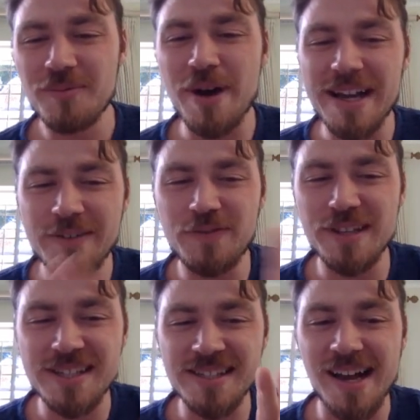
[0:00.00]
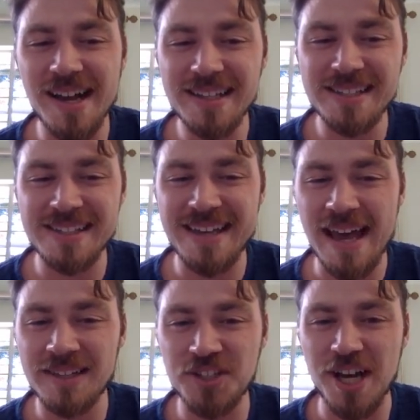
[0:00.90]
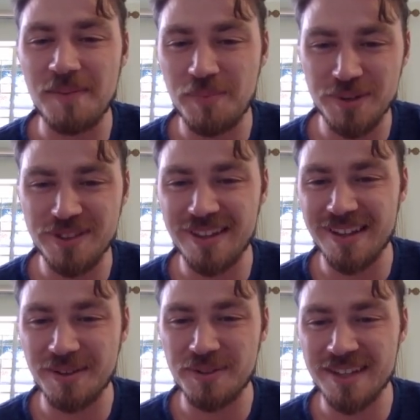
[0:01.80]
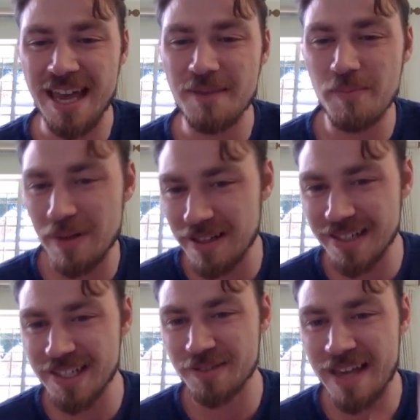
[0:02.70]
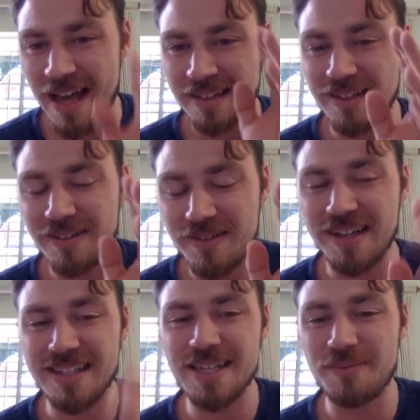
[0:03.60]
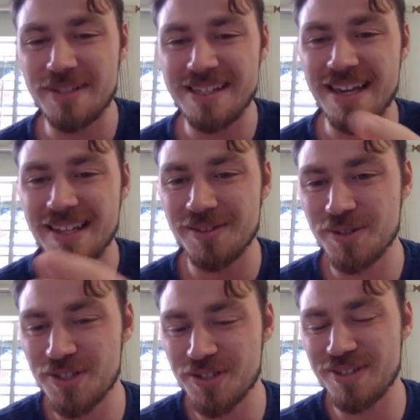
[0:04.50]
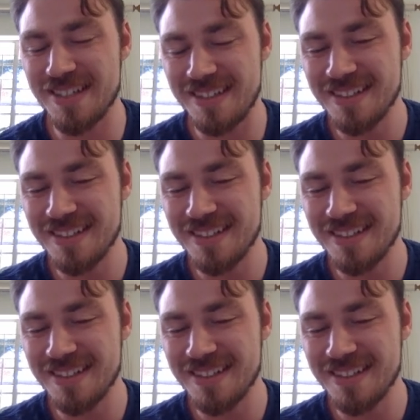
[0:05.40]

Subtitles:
Waiting for the science to catch up with the capabilities of cutting someone's hair through a screen.